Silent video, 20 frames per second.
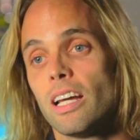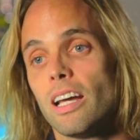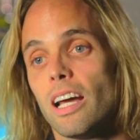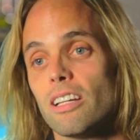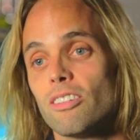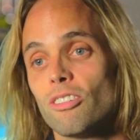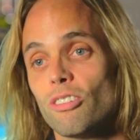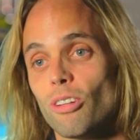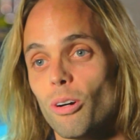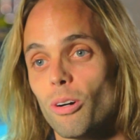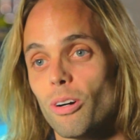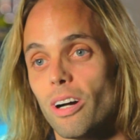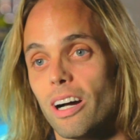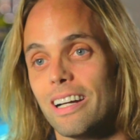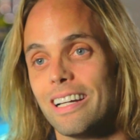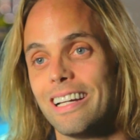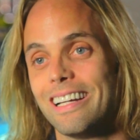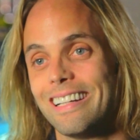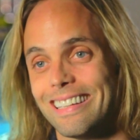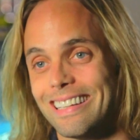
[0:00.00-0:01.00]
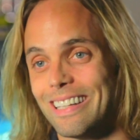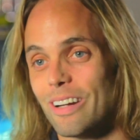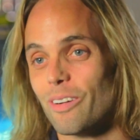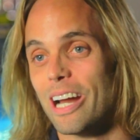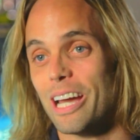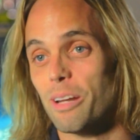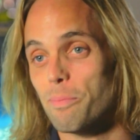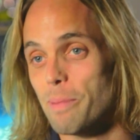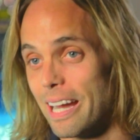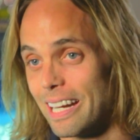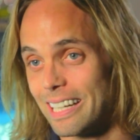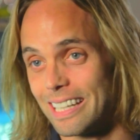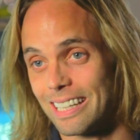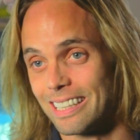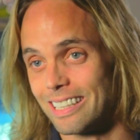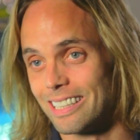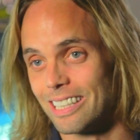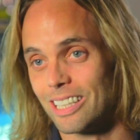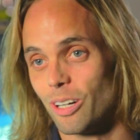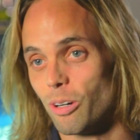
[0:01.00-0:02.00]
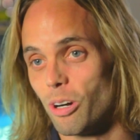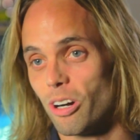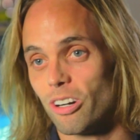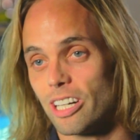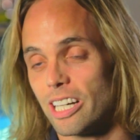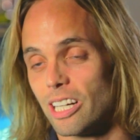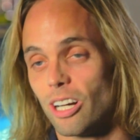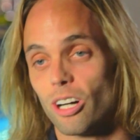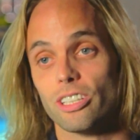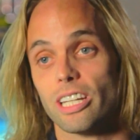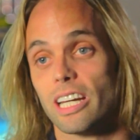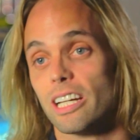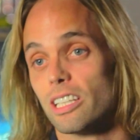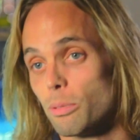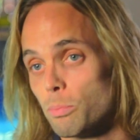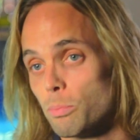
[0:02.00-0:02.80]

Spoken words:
So they were headbanging, you know, already all day at the